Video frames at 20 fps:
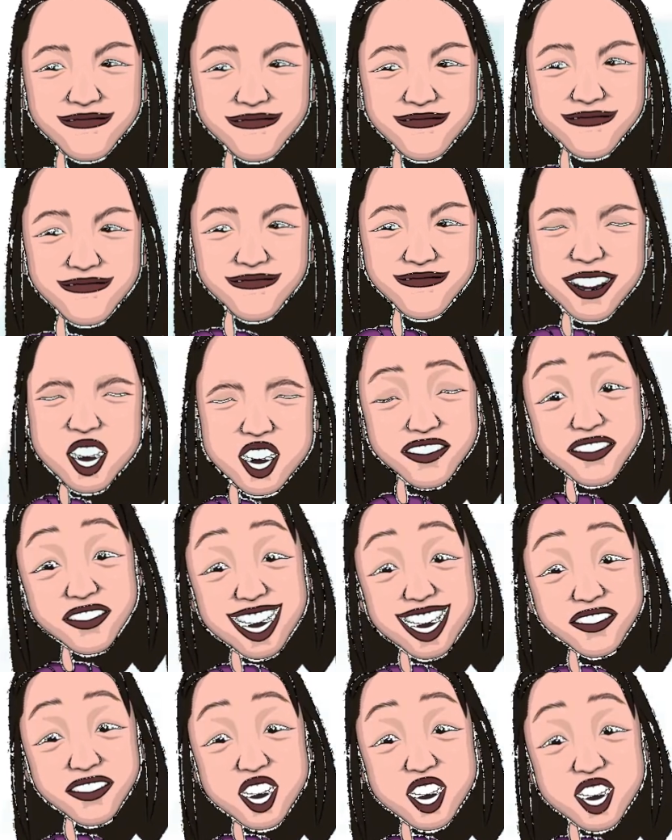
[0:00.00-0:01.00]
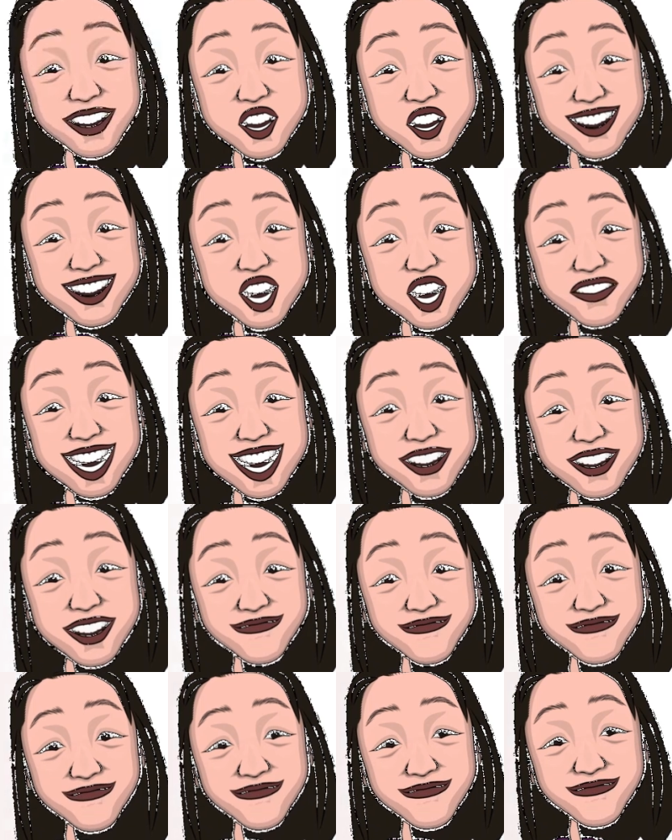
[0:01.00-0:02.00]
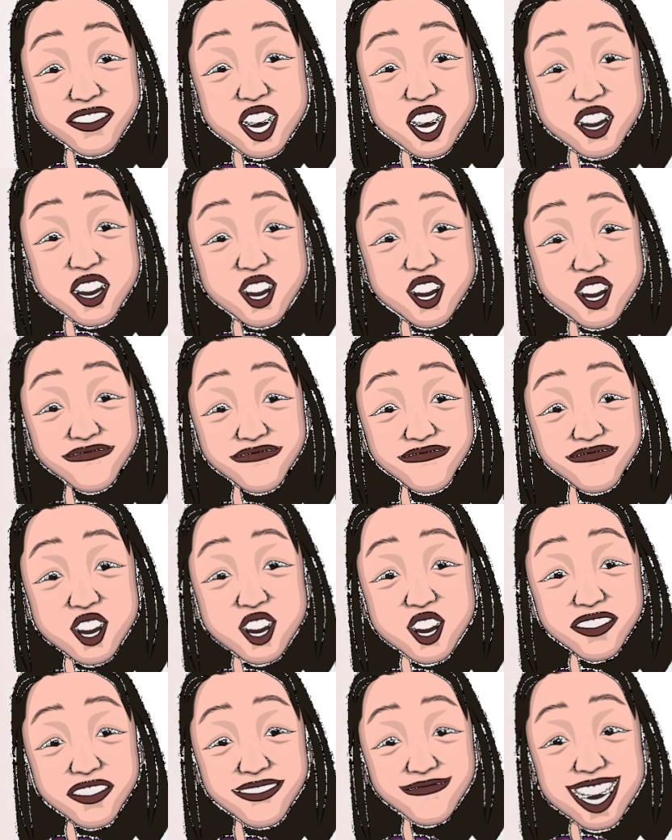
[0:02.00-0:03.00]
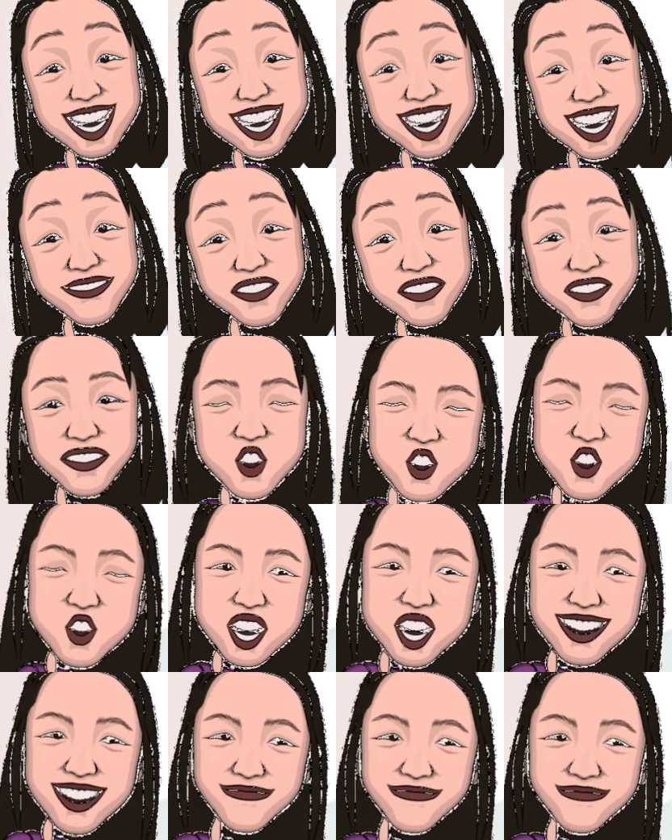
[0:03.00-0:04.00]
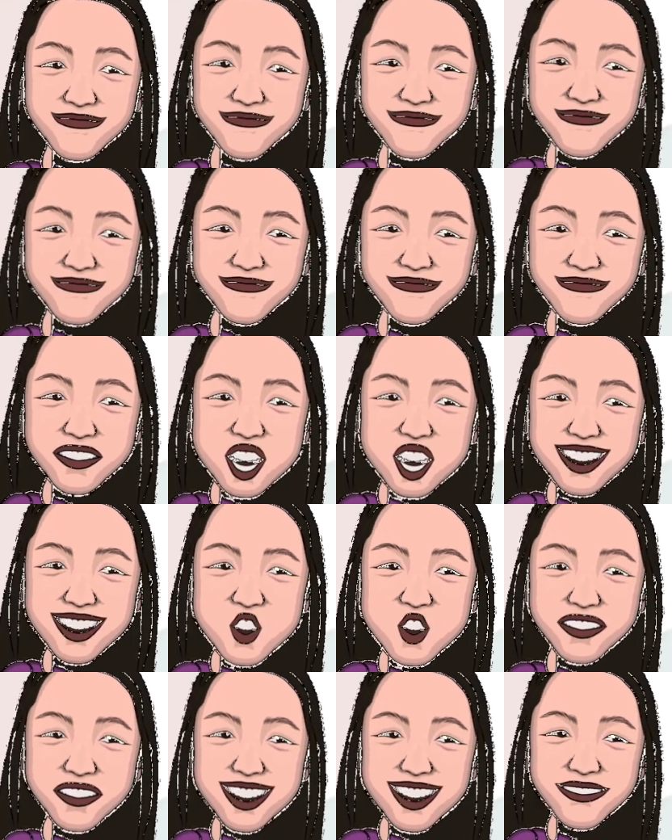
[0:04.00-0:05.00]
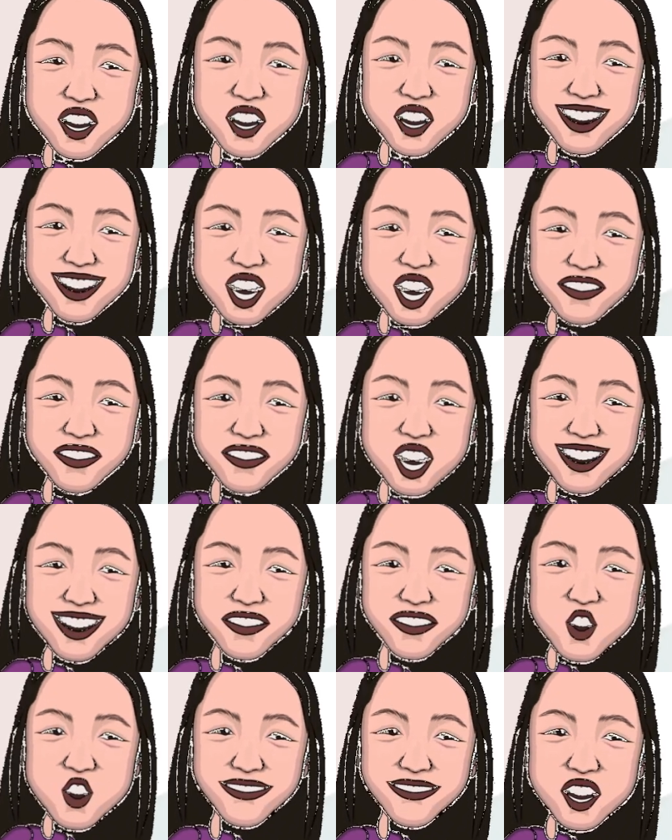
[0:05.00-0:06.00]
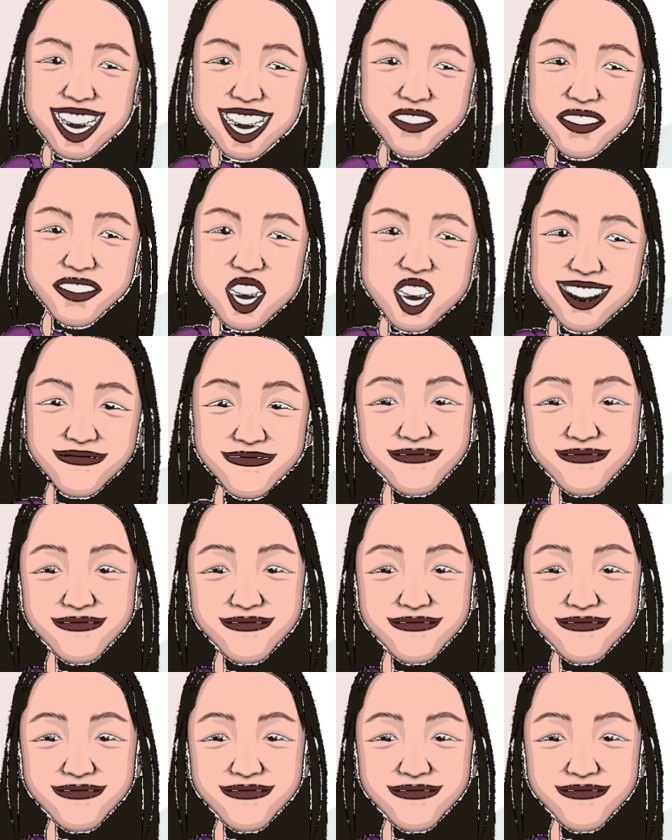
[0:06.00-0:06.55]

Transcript: Let's take another decimal, 0.521. How do you convert it into a fraction?